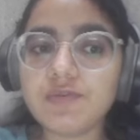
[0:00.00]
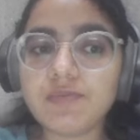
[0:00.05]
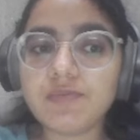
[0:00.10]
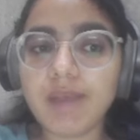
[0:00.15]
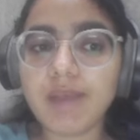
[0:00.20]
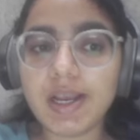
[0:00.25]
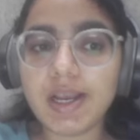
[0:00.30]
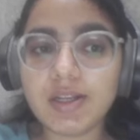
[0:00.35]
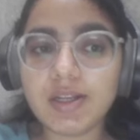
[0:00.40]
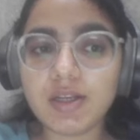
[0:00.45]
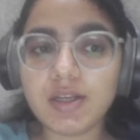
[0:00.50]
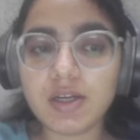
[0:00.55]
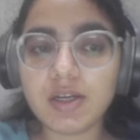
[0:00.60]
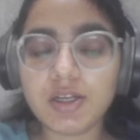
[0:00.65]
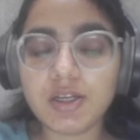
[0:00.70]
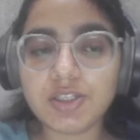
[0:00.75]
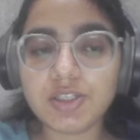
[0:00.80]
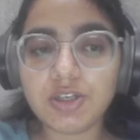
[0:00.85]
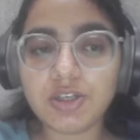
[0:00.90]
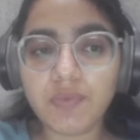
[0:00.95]

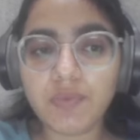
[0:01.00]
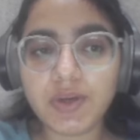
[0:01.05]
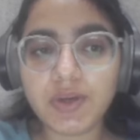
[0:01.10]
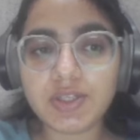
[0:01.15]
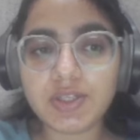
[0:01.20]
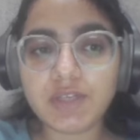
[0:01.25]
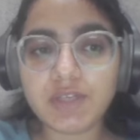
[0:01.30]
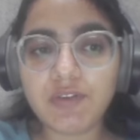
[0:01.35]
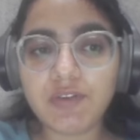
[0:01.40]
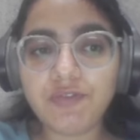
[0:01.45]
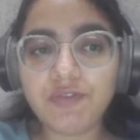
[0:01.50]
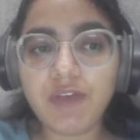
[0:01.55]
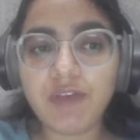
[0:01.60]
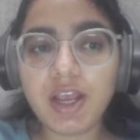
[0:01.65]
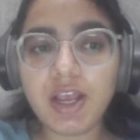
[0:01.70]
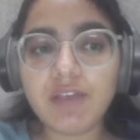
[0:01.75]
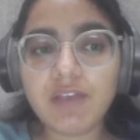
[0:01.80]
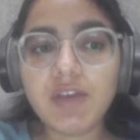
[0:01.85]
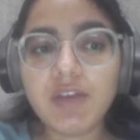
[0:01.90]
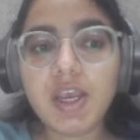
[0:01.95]

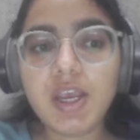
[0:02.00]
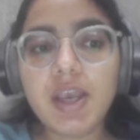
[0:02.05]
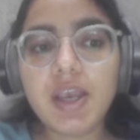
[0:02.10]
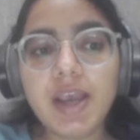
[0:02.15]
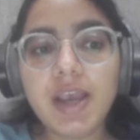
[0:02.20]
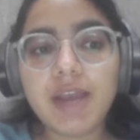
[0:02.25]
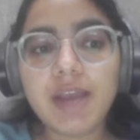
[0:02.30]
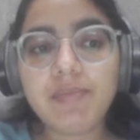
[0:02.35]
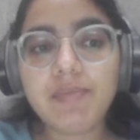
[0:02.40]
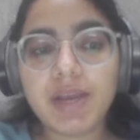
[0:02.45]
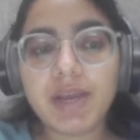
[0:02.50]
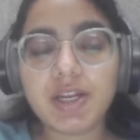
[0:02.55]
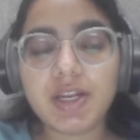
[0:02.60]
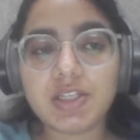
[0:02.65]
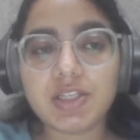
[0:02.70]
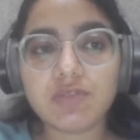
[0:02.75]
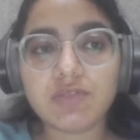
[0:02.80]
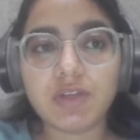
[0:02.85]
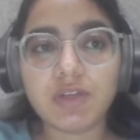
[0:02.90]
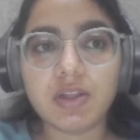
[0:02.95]
0.75 and
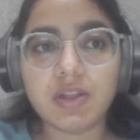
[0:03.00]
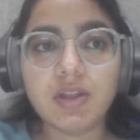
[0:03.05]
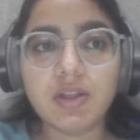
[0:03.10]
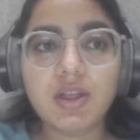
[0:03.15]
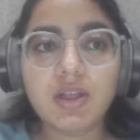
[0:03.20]
minus 1.